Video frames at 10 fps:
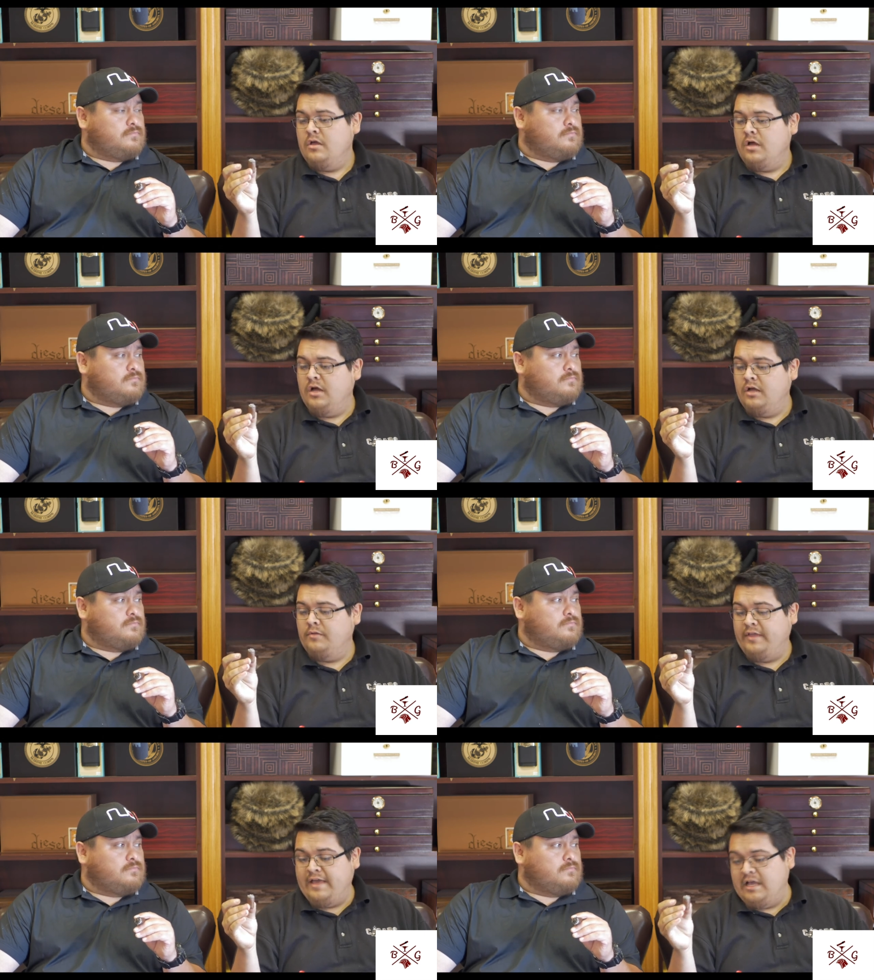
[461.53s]
Speaker 1: Um,
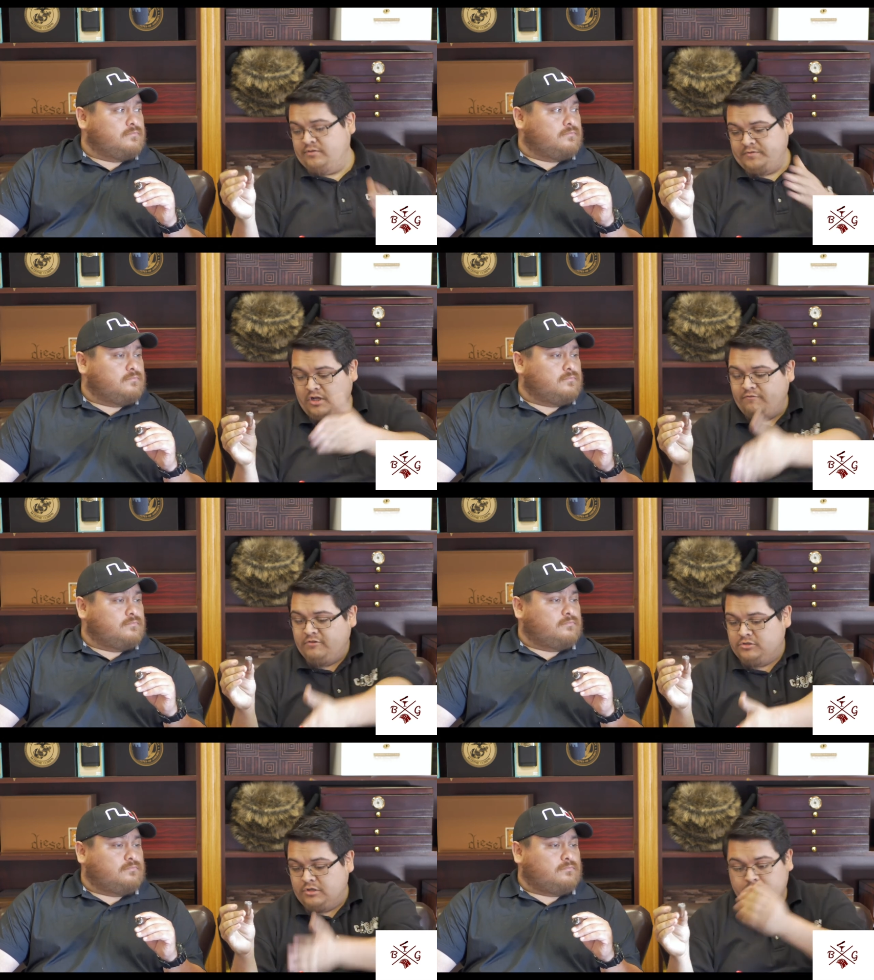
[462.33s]
the ash fell off
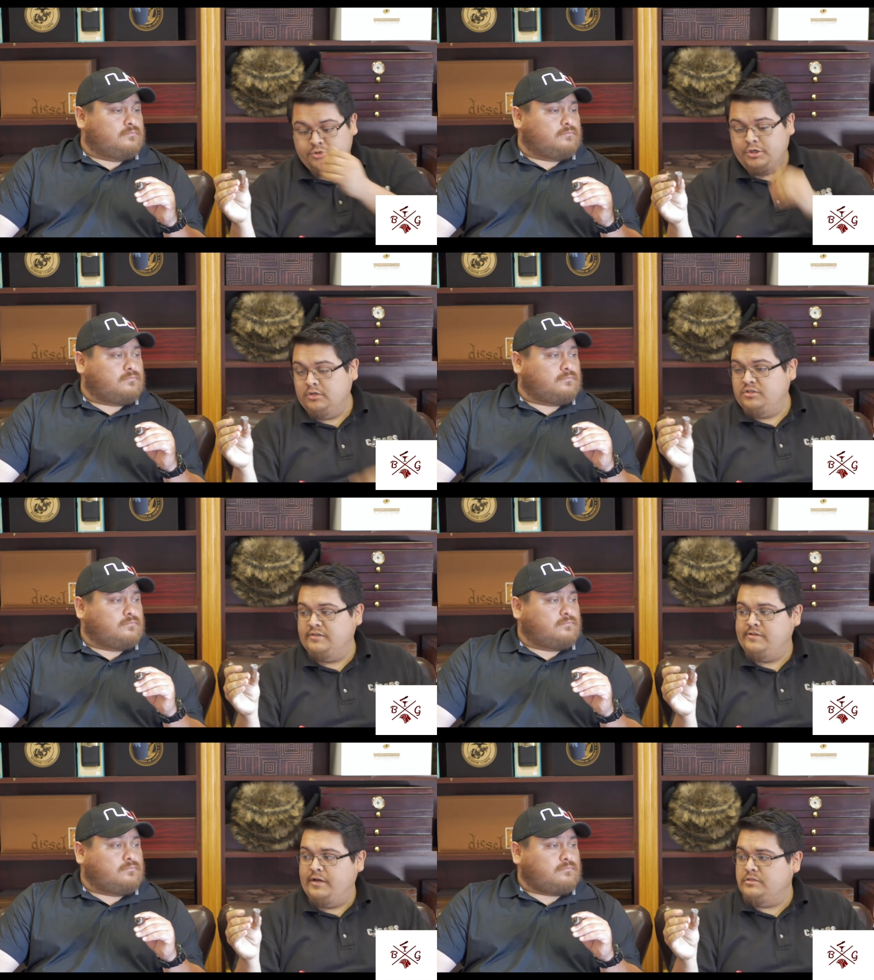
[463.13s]
in solid chunks the
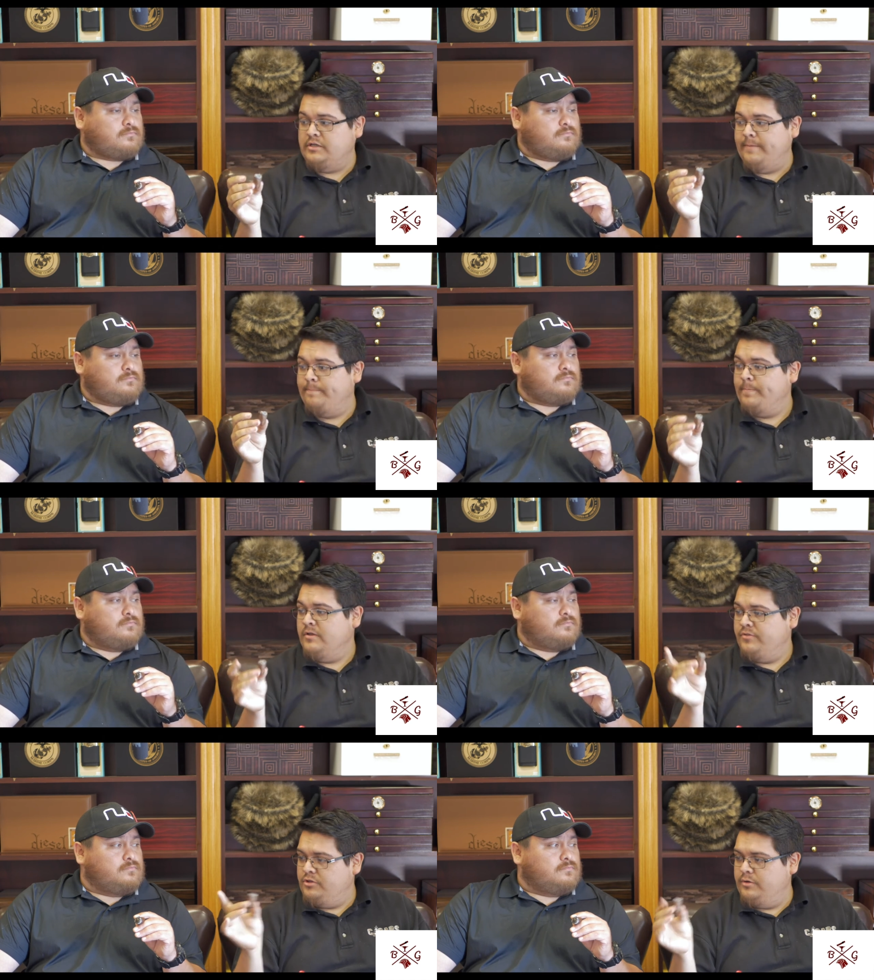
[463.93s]
entire time.
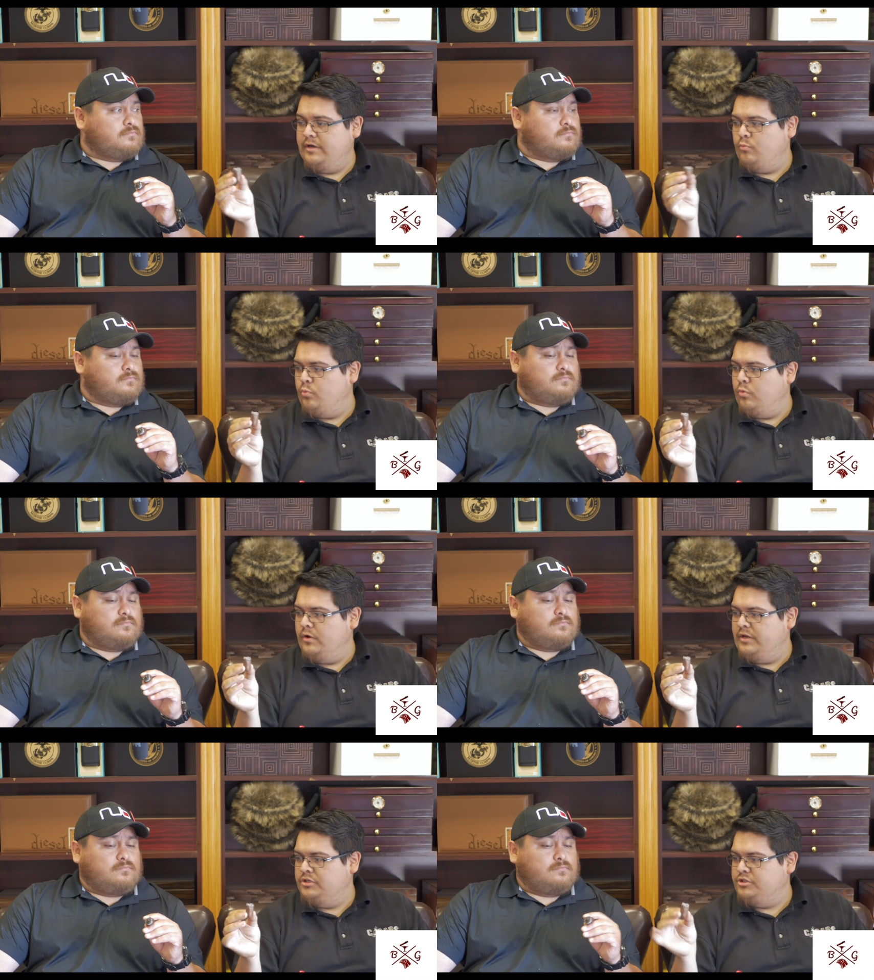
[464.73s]
I think you had
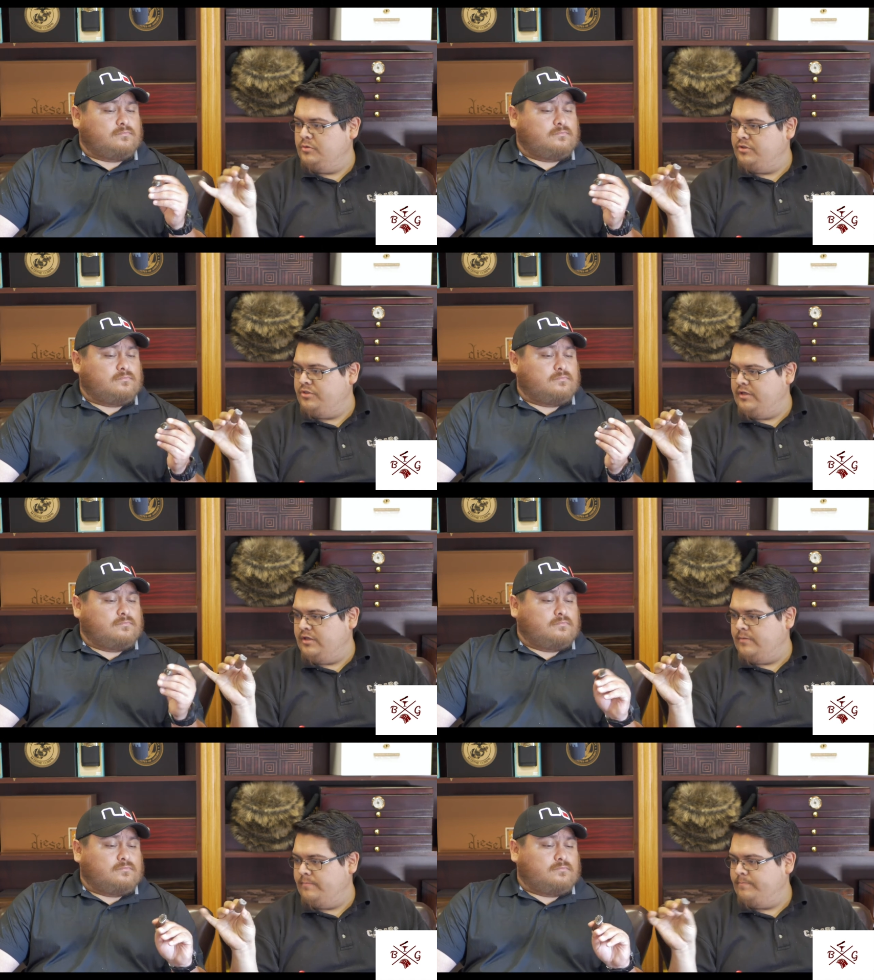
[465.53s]
one issue with the
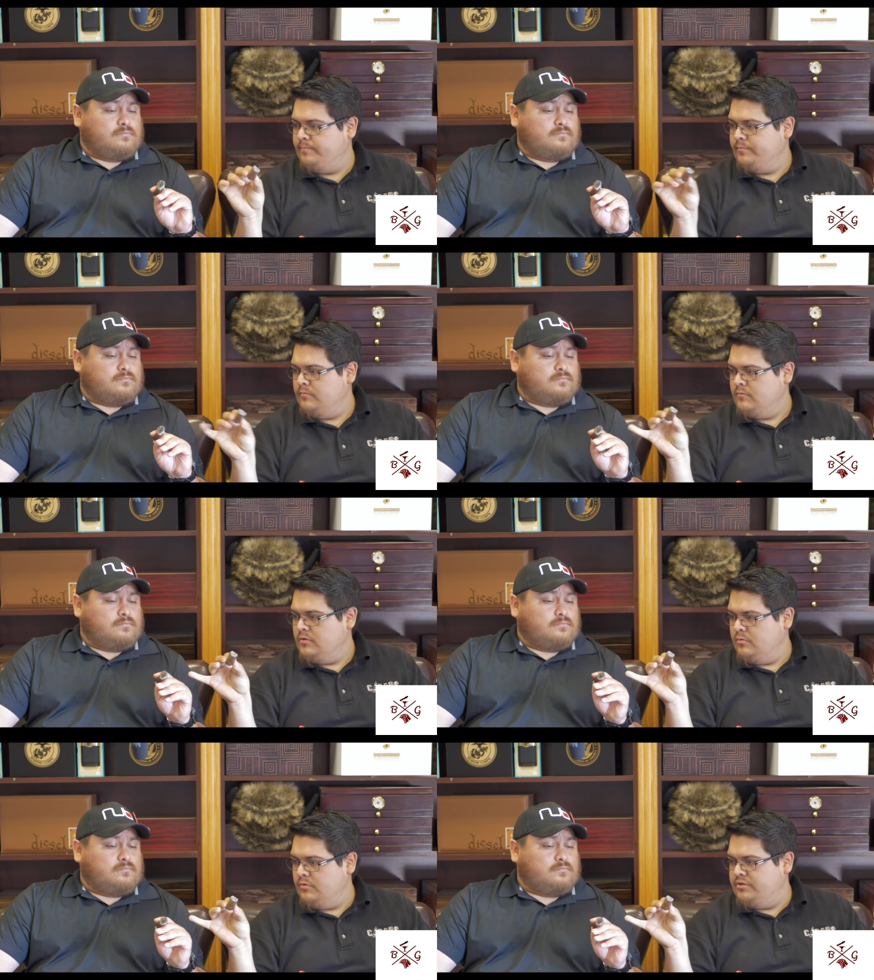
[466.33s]
um,
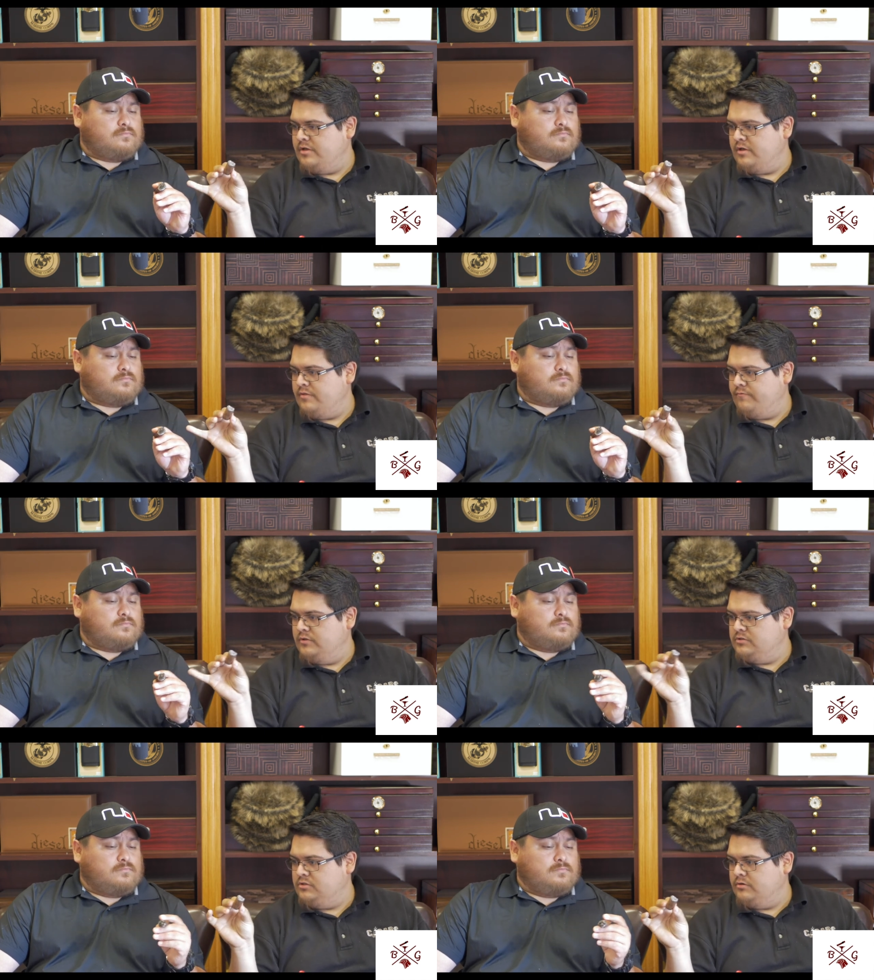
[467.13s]
with the, the
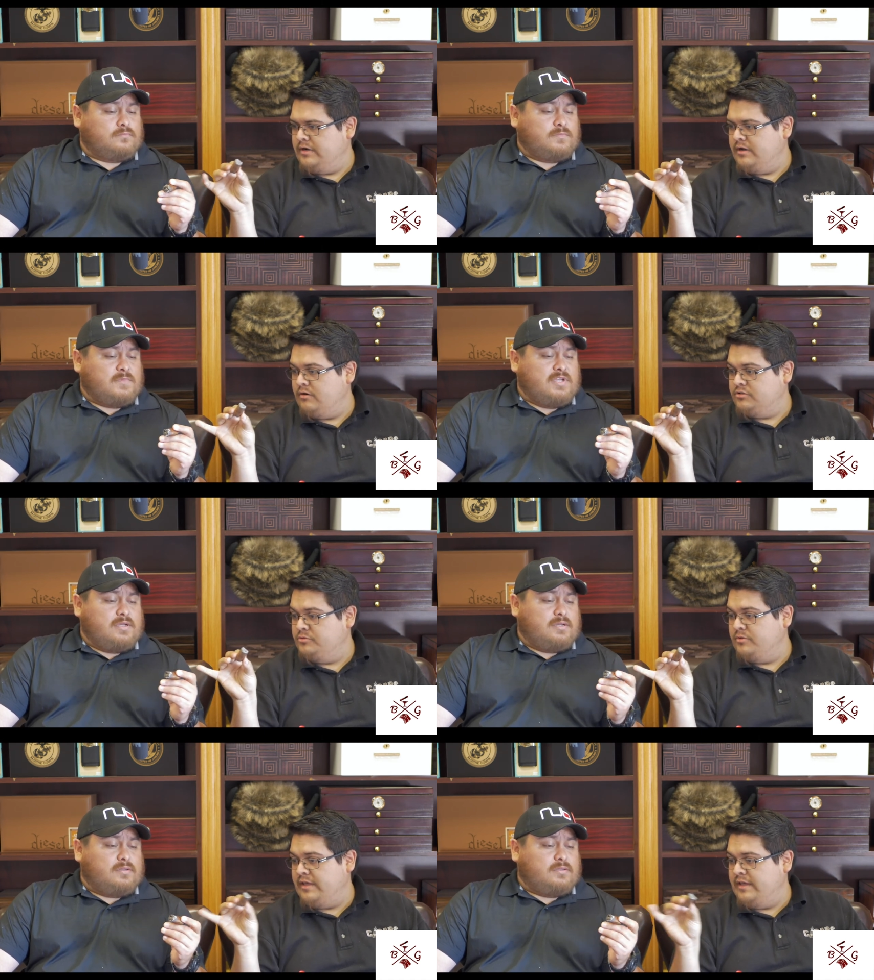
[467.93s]
foot still right now, or excuse
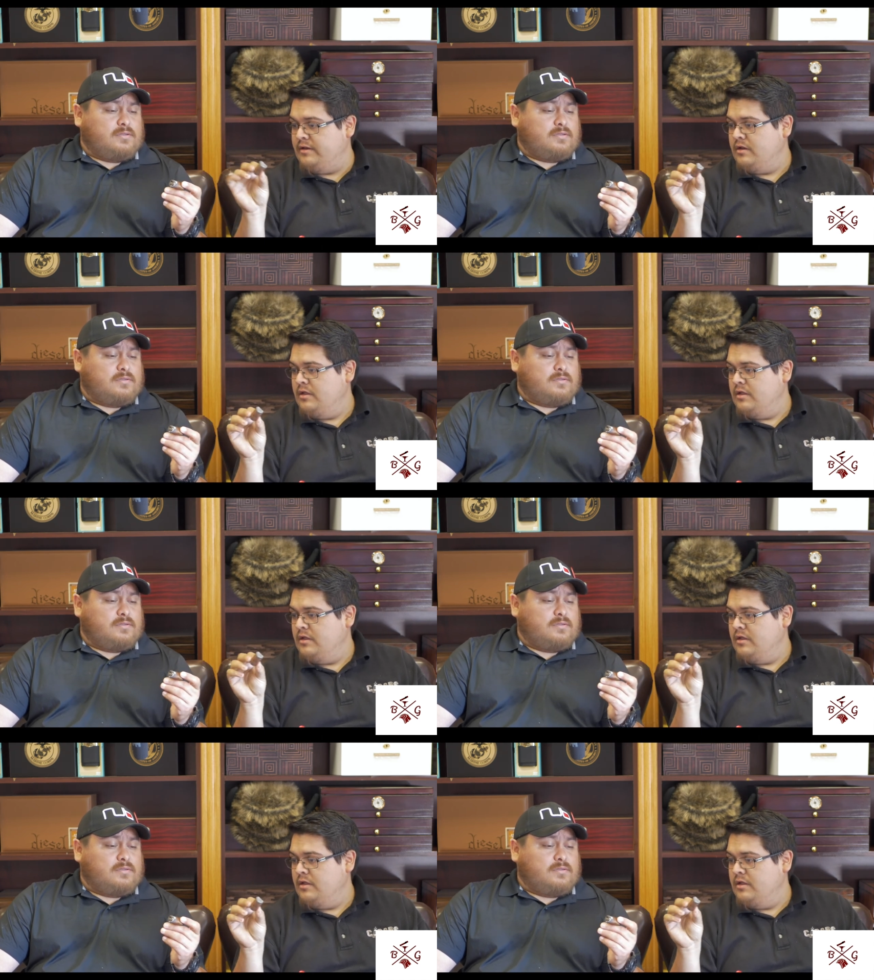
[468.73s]
me, the head,